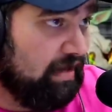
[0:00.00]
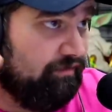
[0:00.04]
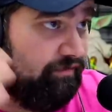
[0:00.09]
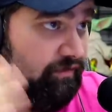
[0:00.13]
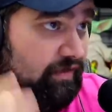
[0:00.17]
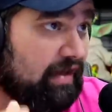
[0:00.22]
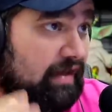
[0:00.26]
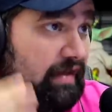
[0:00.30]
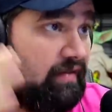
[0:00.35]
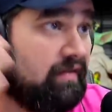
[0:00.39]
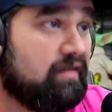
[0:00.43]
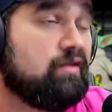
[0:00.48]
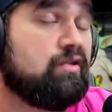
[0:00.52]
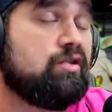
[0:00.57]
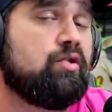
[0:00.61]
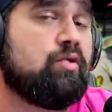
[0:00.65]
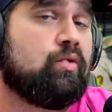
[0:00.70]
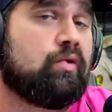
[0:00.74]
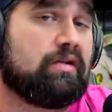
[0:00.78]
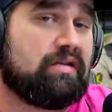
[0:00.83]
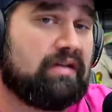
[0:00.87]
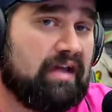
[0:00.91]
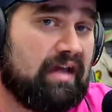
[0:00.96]
FX, and the New
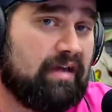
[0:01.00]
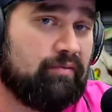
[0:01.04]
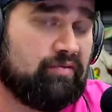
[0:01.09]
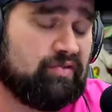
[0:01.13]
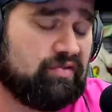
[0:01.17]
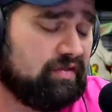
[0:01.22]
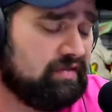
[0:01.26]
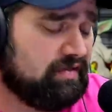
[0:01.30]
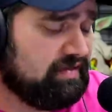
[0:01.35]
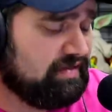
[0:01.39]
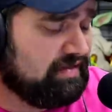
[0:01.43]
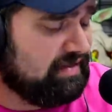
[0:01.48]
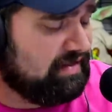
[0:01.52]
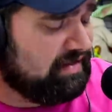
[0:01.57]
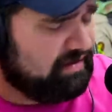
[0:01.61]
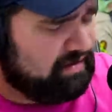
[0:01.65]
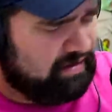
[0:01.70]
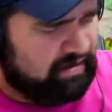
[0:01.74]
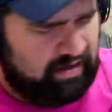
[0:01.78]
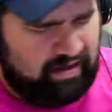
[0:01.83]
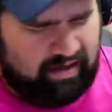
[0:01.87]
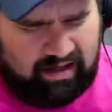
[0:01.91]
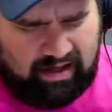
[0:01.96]
York Times just
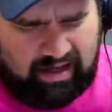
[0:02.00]
did.